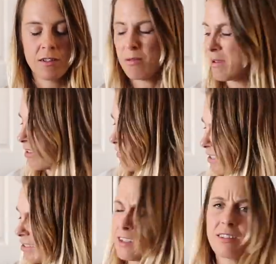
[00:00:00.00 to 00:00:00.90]
You want to
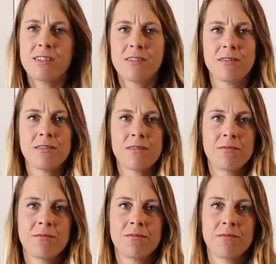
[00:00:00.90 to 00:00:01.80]
grease this?
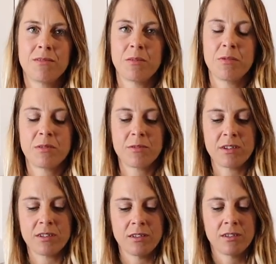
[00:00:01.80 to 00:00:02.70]
I'm going to put some
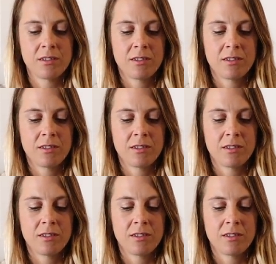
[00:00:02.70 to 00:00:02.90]
grease in.